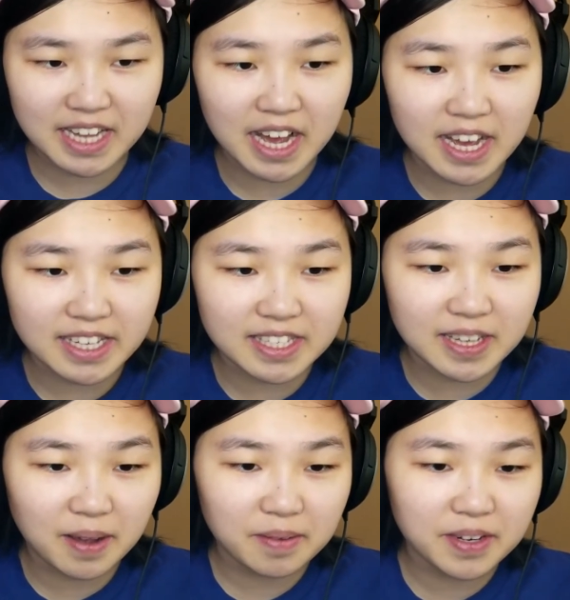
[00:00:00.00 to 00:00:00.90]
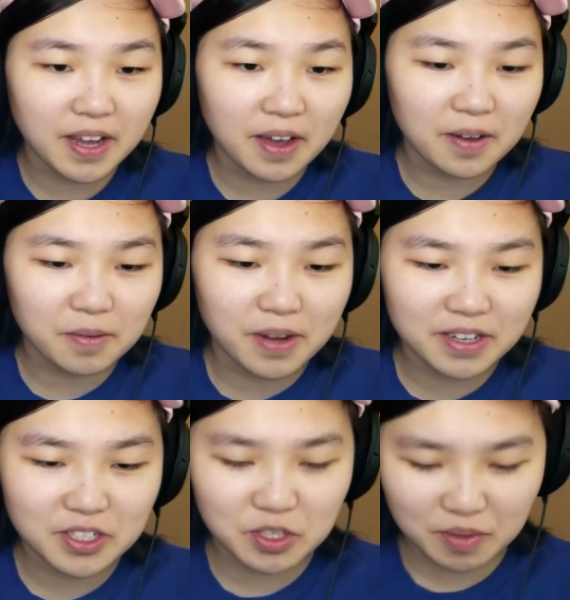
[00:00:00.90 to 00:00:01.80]
I don't know. Why
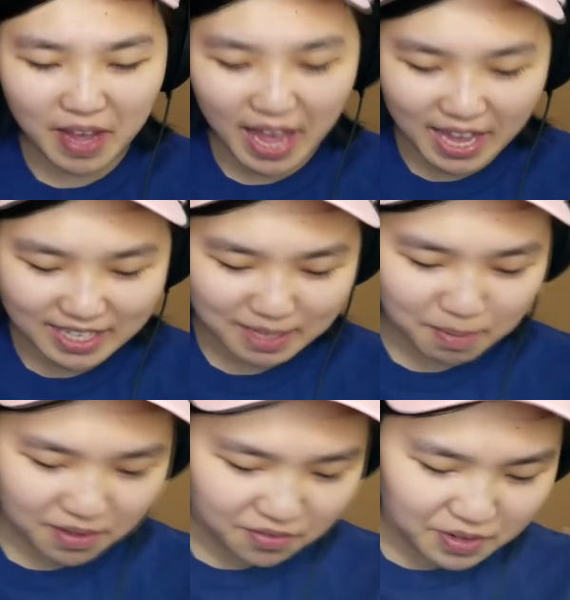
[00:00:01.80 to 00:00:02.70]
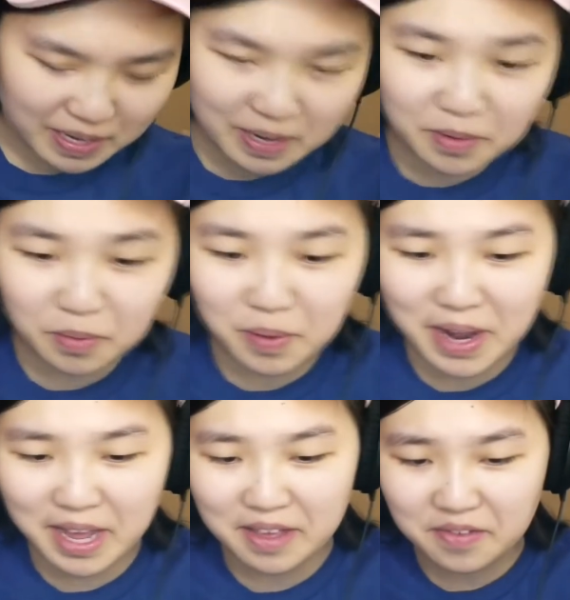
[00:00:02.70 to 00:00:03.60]
don't you ask my freaking
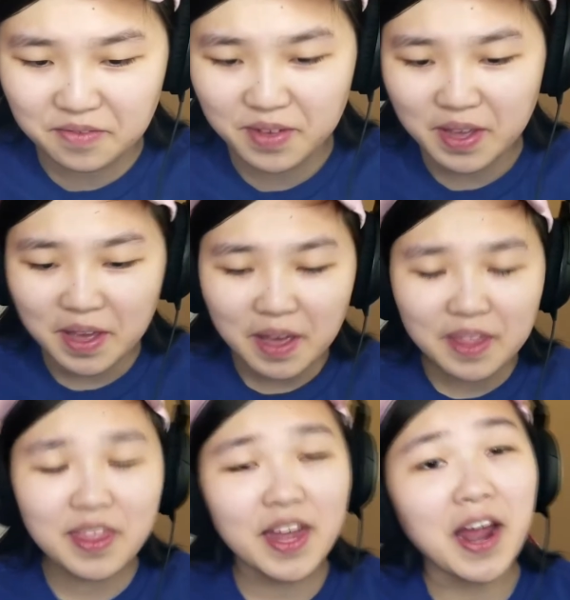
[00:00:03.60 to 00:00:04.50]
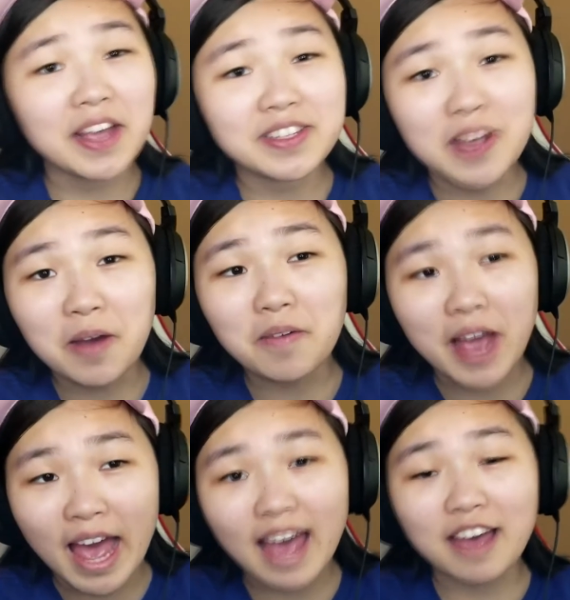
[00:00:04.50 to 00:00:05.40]
wife that I don't
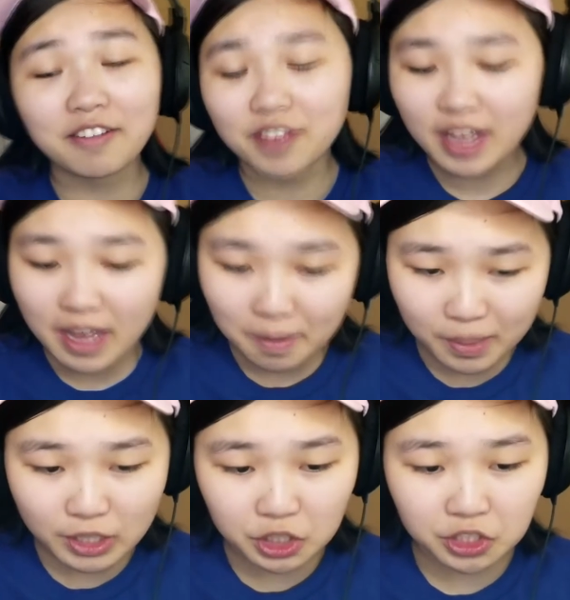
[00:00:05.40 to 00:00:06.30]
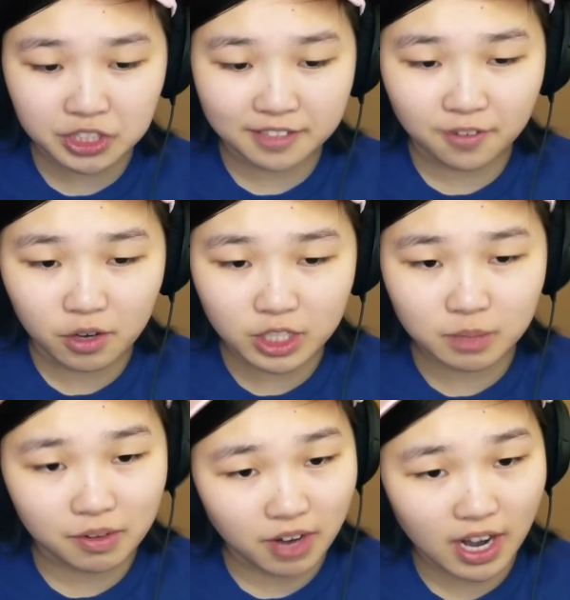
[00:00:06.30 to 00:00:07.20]
have? I'm pretty sure she divorced
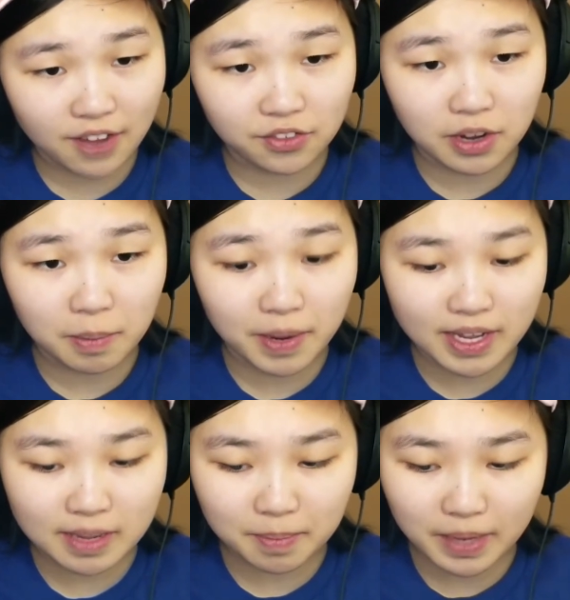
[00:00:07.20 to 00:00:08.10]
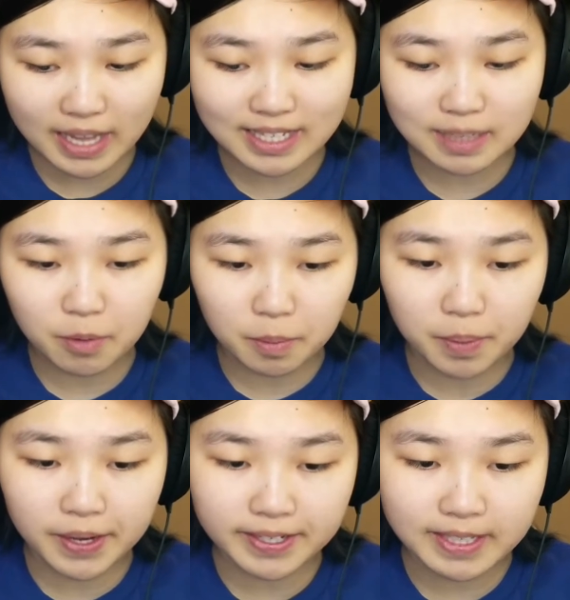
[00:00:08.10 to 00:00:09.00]
me right after I play, played some more
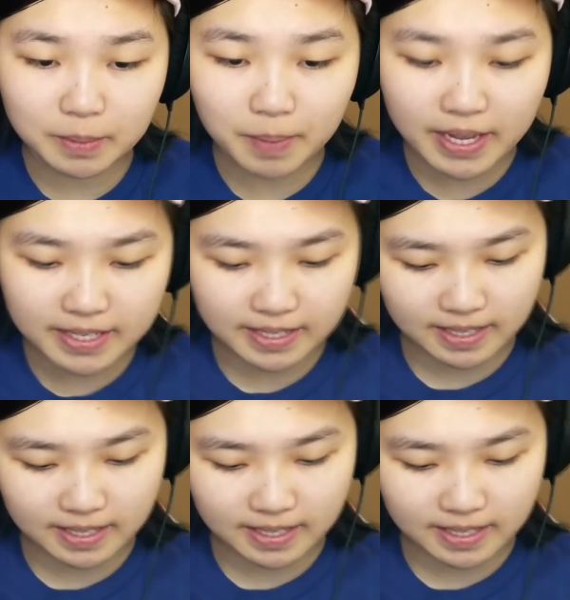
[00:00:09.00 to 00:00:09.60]
Baldi's Basics.